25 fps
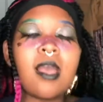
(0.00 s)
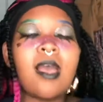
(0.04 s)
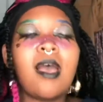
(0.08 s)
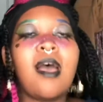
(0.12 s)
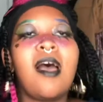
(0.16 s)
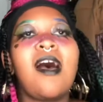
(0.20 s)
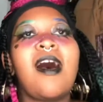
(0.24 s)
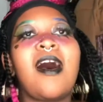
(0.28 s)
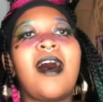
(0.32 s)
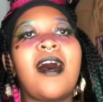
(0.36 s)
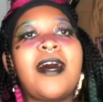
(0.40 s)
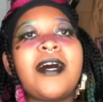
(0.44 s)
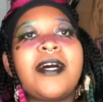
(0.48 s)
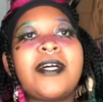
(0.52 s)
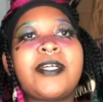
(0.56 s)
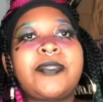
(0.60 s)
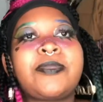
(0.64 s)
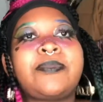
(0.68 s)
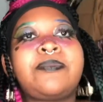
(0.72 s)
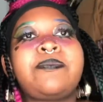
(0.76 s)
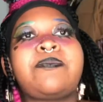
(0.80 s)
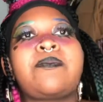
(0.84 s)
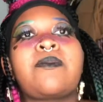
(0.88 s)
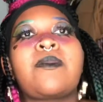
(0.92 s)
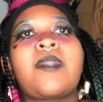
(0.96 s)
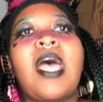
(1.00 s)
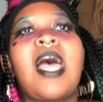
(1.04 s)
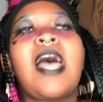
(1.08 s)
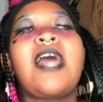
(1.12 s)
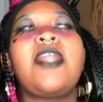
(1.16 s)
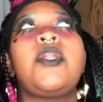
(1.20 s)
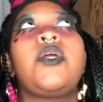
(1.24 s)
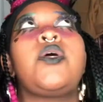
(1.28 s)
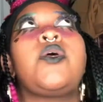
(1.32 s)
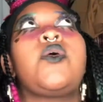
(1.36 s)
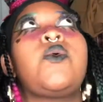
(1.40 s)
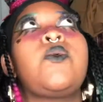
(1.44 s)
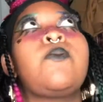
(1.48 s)
I
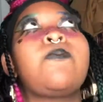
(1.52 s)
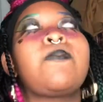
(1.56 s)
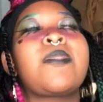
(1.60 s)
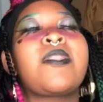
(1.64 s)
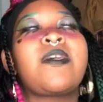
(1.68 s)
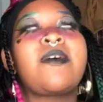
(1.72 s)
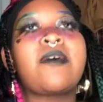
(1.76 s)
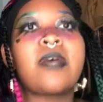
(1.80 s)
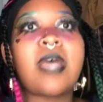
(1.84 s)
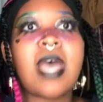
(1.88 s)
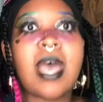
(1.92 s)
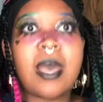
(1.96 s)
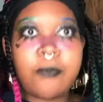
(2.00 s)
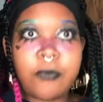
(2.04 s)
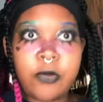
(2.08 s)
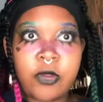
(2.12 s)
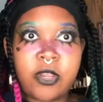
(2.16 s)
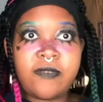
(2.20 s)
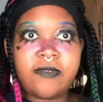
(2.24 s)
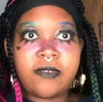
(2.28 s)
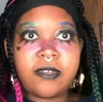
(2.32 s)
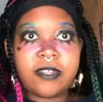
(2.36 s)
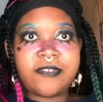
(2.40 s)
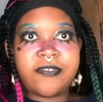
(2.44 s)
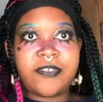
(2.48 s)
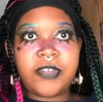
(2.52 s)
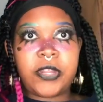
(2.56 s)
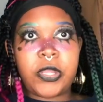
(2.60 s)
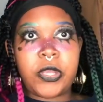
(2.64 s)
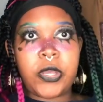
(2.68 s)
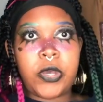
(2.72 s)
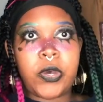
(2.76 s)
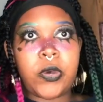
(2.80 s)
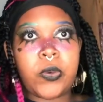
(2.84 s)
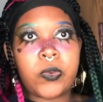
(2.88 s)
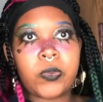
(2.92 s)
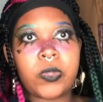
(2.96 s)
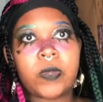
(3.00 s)
know in the previous video
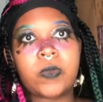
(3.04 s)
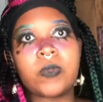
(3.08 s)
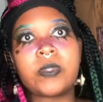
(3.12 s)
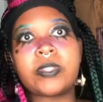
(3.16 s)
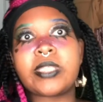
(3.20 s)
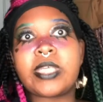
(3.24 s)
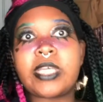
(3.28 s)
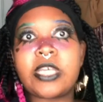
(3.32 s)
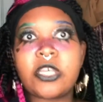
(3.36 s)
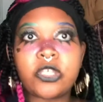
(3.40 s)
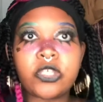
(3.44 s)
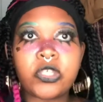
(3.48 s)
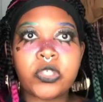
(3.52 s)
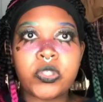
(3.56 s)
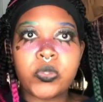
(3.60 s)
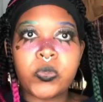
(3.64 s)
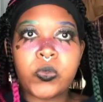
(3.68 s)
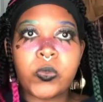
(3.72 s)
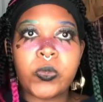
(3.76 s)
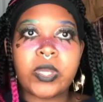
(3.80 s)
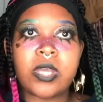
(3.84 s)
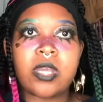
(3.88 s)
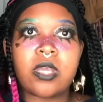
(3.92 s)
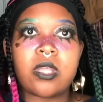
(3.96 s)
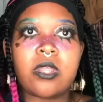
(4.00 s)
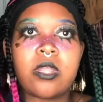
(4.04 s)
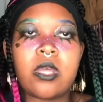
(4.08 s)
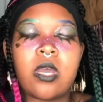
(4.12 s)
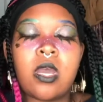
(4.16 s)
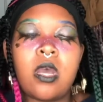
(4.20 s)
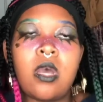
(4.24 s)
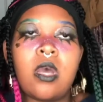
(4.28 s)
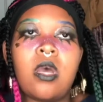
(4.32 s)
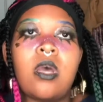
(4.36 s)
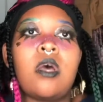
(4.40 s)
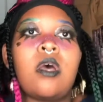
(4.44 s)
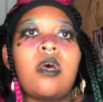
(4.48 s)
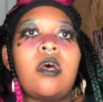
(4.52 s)
there was an issue with
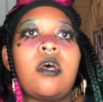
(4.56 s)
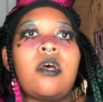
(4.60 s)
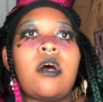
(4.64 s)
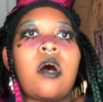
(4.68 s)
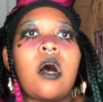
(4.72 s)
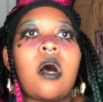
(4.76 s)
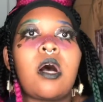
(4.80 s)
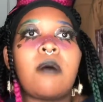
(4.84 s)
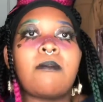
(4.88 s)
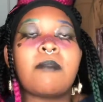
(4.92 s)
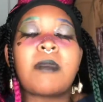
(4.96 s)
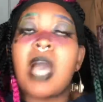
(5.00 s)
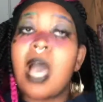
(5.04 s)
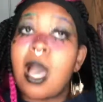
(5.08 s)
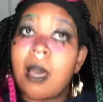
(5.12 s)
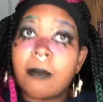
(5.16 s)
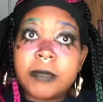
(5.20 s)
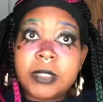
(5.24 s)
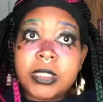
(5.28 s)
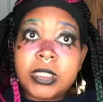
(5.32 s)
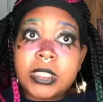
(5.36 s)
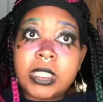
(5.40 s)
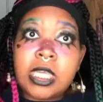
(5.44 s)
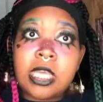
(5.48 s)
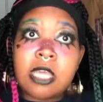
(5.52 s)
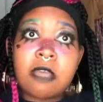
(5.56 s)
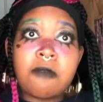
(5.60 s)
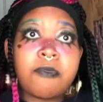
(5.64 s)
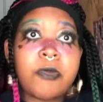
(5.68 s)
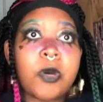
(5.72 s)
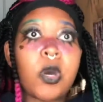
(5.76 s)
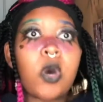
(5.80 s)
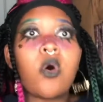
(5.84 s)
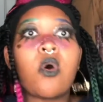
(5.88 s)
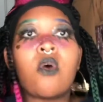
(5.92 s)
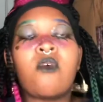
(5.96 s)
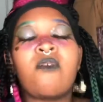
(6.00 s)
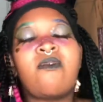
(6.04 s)
commenting, but
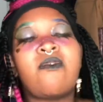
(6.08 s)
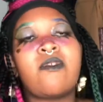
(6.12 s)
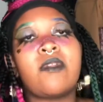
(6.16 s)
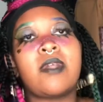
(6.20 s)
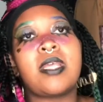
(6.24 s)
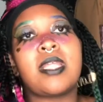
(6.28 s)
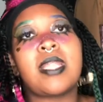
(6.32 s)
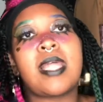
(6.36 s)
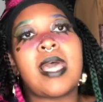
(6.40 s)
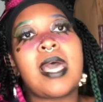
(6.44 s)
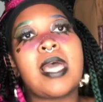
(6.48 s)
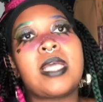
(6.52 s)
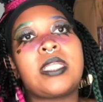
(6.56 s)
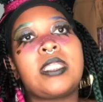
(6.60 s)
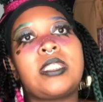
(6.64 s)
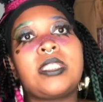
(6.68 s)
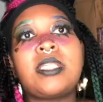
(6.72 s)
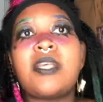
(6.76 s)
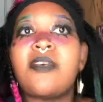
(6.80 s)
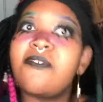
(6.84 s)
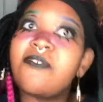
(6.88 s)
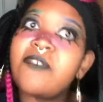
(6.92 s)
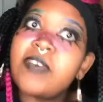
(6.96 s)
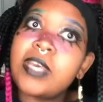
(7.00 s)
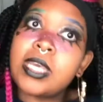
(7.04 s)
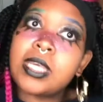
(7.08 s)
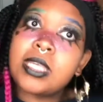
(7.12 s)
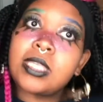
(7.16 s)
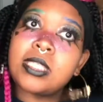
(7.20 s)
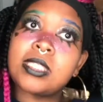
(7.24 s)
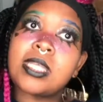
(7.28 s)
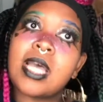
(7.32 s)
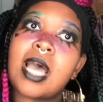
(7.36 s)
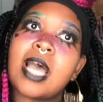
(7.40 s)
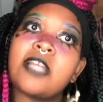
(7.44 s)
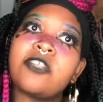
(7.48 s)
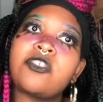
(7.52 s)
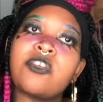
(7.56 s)
hopefully that's fixed. I
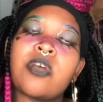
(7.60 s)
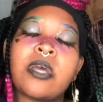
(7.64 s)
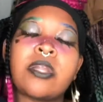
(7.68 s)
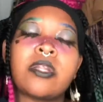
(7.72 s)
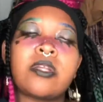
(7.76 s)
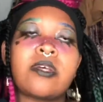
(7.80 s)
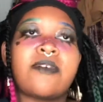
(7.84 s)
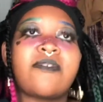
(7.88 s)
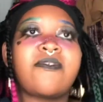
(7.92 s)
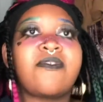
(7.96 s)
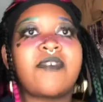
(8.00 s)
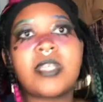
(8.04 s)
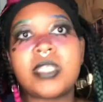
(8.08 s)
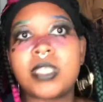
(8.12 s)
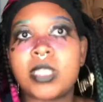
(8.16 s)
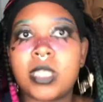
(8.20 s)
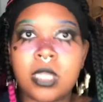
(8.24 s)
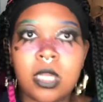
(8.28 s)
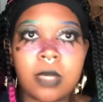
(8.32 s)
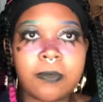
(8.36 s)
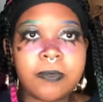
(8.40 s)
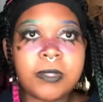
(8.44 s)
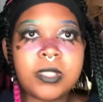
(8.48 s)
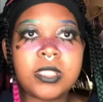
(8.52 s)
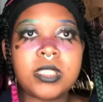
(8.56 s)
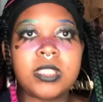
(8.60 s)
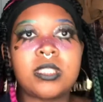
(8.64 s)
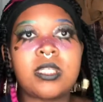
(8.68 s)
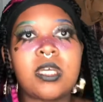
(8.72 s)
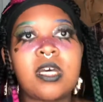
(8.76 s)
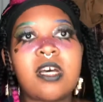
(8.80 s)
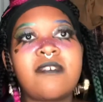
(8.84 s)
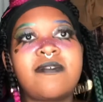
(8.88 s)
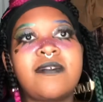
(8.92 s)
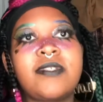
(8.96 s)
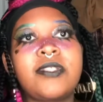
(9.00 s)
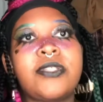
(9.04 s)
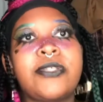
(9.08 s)
try to fix it up and stuff,
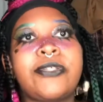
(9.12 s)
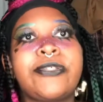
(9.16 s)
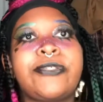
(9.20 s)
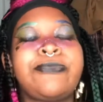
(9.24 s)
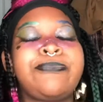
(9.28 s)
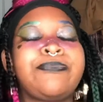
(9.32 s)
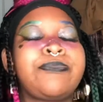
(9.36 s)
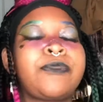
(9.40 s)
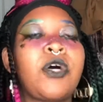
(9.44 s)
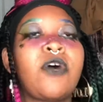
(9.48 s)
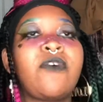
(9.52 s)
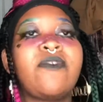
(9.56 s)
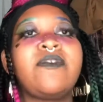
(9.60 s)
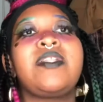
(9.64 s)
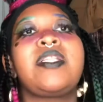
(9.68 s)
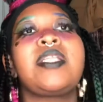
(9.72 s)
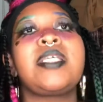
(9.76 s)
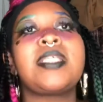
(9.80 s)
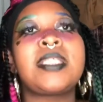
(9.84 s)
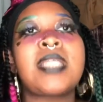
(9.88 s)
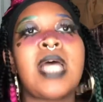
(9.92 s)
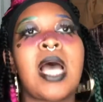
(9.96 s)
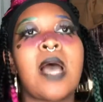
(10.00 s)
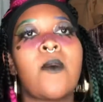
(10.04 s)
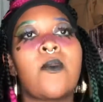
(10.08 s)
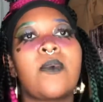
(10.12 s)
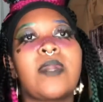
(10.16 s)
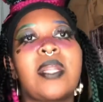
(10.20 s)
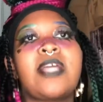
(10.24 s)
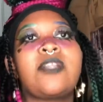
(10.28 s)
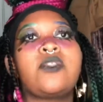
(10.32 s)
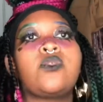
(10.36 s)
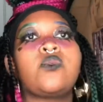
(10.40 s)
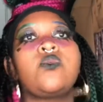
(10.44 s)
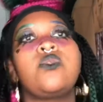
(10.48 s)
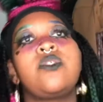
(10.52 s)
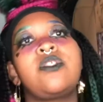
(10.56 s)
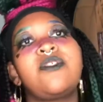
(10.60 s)
so hopefully this time when I do
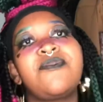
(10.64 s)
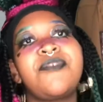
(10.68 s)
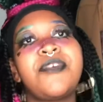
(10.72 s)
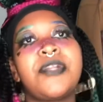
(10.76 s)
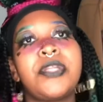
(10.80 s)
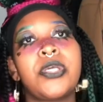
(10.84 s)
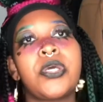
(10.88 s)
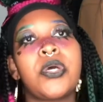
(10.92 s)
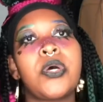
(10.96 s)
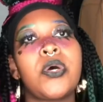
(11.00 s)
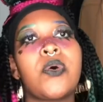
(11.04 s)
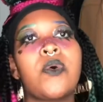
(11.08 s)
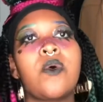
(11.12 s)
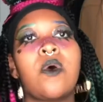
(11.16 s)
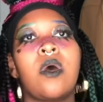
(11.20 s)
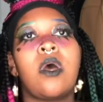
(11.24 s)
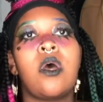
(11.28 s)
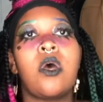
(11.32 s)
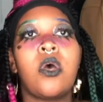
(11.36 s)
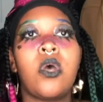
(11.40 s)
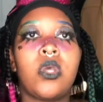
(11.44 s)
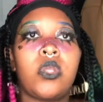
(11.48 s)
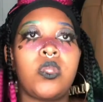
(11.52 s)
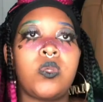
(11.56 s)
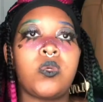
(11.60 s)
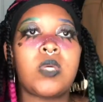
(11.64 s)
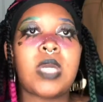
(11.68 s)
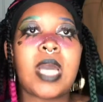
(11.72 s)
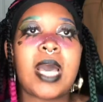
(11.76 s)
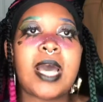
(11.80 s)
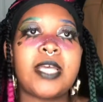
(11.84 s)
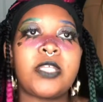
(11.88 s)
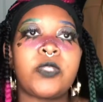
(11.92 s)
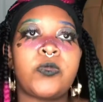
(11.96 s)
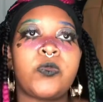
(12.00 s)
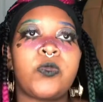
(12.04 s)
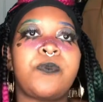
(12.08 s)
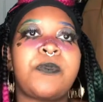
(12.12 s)
this video you guys
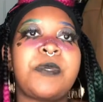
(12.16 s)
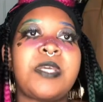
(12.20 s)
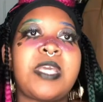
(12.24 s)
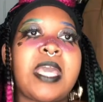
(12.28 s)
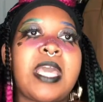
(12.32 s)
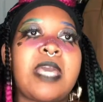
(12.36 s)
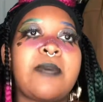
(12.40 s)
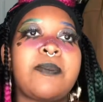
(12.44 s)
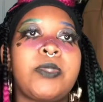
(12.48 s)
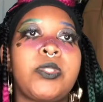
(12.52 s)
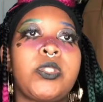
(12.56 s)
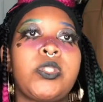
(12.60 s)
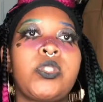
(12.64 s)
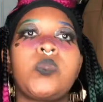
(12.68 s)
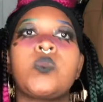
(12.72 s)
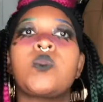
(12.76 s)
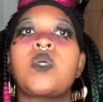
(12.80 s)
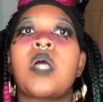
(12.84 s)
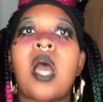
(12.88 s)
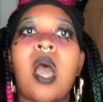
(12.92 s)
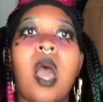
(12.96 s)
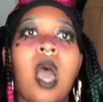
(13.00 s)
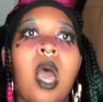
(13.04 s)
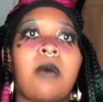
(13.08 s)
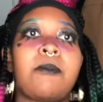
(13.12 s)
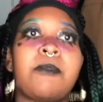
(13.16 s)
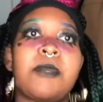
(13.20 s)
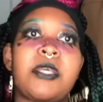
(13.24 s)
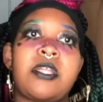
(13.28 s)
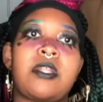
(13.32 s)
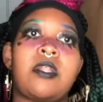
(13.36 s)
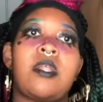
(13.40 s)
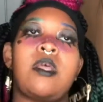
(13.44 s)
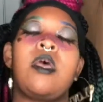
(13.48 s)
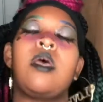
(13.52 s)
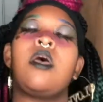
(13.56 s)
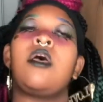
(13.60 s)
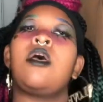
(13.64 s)
will be able to comment.
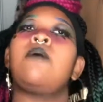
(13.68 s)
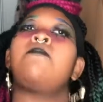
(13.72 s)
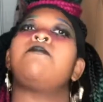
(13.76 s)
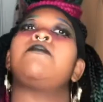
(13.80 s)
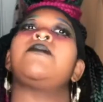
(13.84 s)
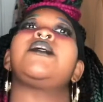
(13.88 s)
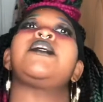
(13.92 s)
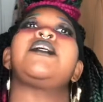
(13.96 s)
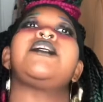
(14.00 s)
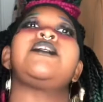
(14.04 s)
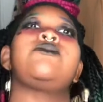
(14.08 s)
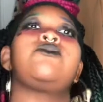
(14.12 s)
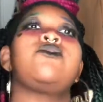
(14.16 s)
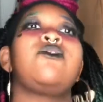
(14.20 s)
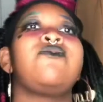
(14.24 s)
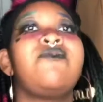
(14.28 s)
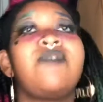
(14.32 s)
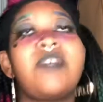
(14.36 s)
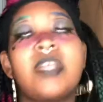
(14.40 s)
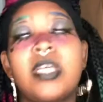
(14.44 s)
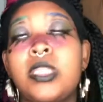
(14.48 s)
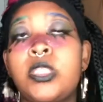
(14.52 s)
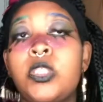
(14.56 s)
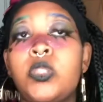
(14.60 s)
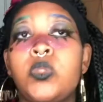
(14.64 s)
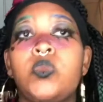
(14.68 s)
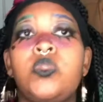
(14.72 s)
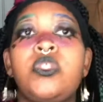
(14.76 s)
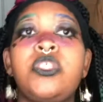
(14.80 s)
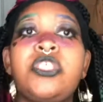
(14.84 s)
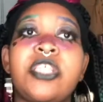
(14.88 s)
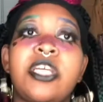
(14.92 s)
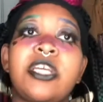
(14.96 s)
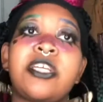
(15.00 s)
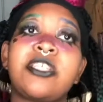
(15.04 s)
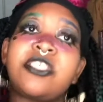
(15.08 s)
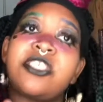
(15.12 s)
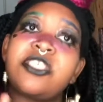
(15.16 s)
But don't forget to share,
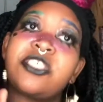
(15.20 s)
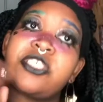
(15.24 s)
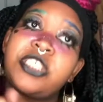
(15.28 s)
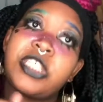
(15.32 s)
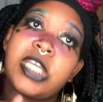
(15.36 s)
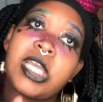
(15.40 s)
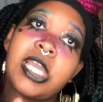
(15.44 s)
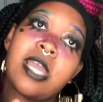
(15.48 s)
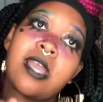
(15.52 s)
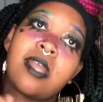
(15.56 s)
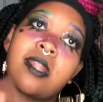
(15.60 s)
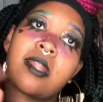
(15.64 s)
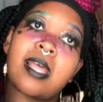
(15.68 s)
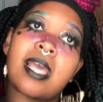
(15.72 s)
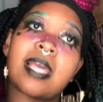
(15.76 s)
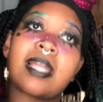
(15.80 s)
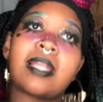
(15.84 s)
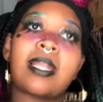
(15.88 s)
like,